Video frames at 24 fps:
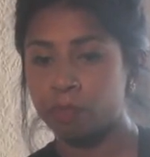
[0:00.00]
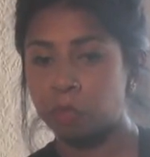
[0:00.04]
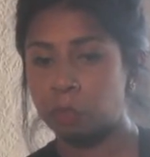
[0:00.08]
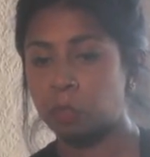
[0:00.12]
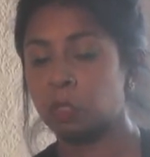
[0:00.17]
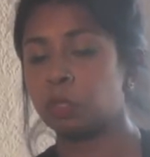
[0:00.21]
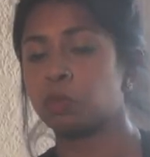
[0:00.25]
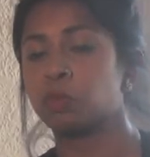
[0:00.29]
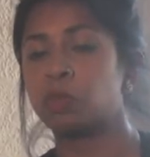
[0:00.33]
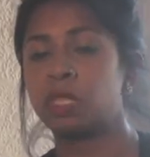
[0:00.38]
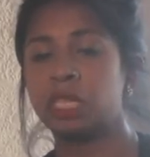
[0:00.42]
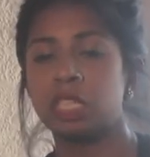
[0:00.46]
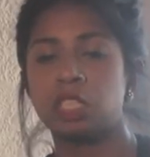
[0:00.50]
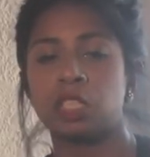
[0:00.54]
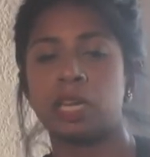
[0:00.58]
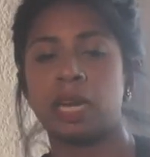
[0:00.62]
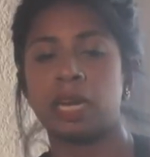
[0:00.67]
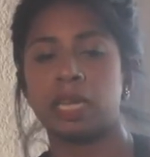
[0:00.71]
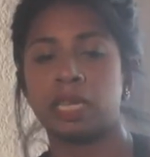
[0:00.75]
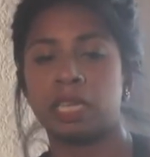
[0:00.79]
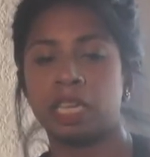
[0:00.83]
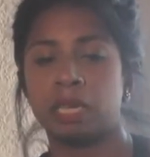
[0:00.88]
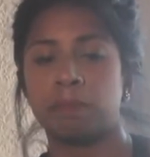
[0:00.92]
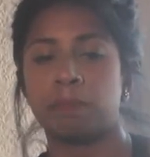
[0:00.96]
So just really
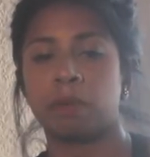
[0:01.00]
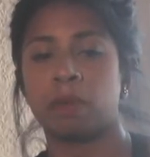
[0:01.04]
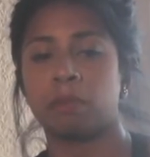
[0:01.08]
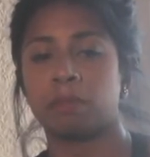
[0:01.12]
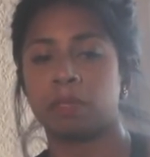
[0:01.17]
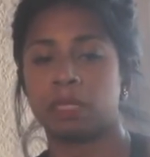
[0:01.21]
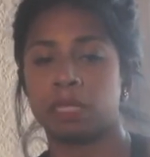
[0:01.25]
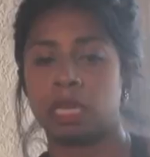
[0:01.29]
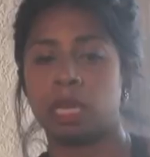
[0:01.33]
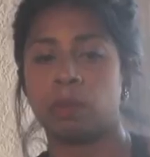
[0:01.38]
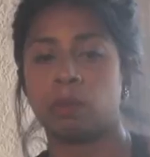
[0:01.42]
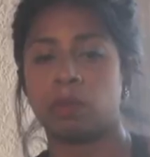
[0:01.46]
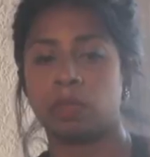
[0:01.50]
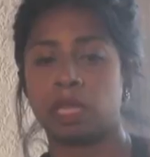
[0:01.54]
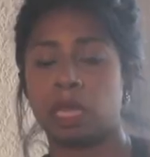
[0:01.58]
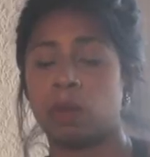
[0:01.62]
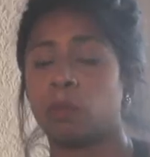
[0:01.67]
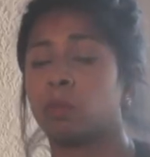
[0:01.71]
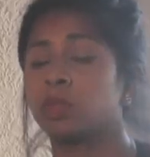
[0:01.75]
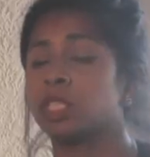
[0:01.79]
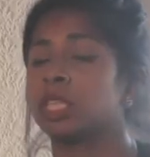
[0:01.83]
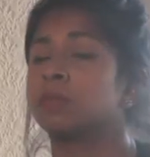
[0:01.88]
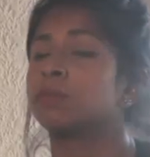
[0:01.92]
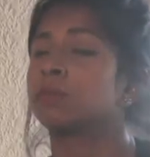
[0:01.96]
try to keep up to date with
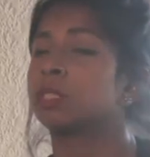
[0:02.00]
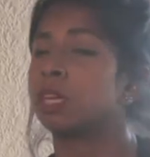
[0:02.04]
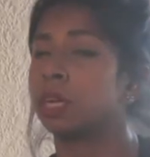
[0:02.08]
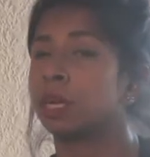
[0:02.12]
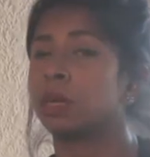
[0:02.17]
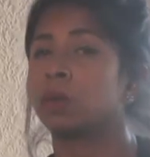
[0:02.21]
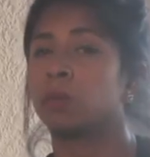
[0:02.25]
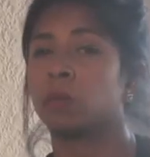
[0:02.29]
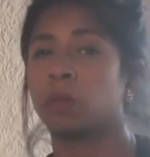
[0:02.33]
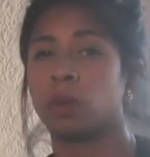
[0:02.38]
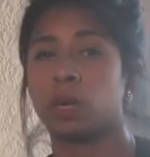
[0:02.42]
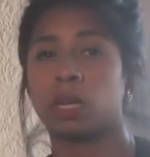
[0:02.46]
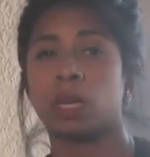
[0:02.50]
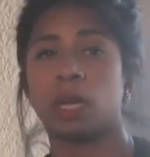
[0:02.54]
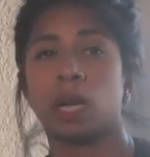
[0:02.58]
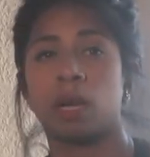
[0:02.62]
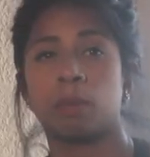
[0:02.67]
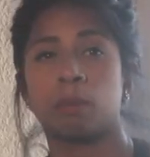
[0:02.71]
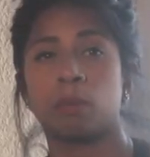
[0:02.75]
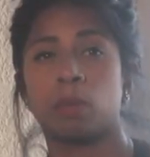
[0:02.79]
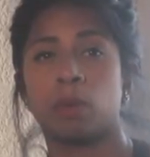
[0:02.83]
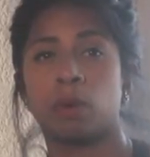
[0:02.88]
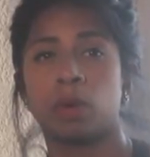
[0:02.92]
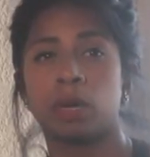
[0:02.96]
that, which I'm starting to work
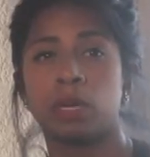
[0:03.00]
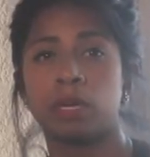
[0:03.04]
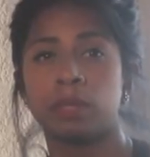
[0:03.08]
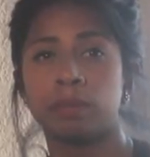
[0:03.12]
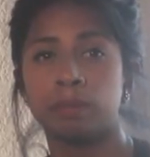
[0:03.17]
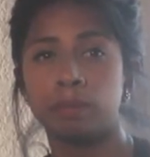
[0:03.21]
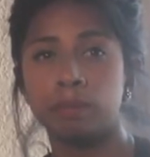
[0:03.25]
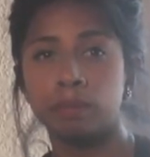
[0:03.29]
on more.